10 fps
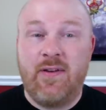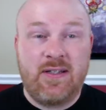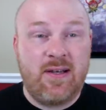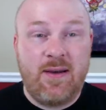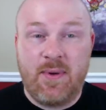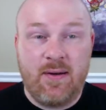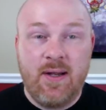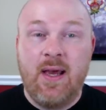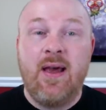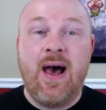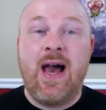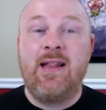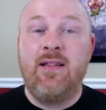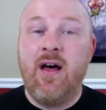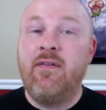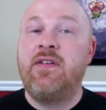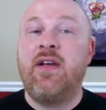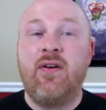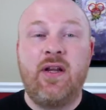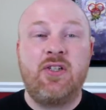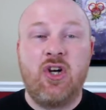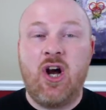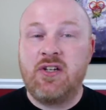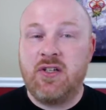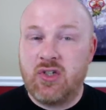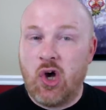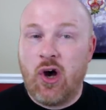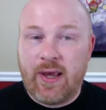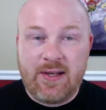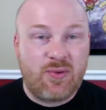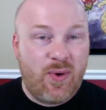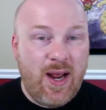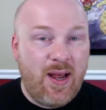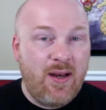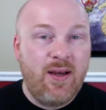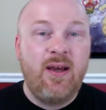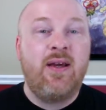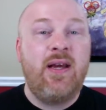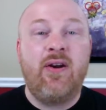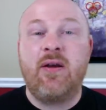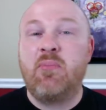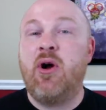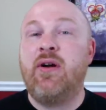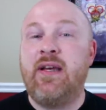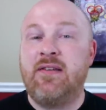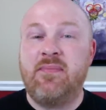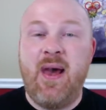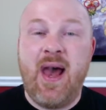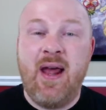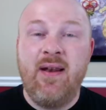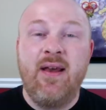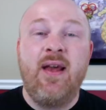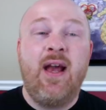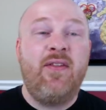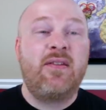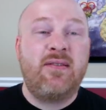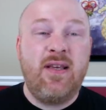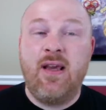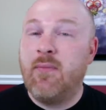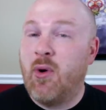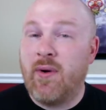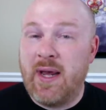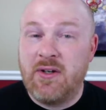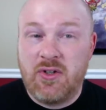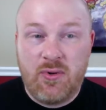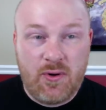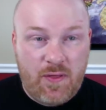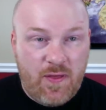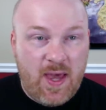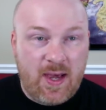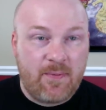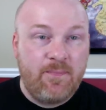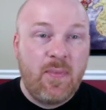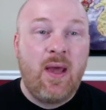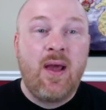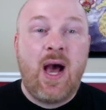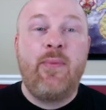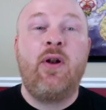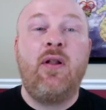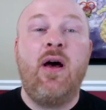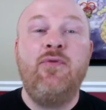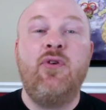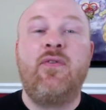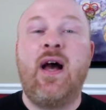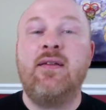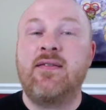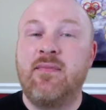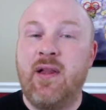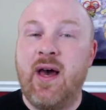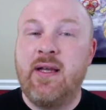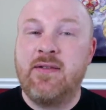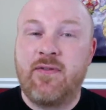of excitement. I loved hearing Jasha talk as Rand, hearing Barney as Matt, and then seeing Moraine do her thing. I would love to have gotten some lines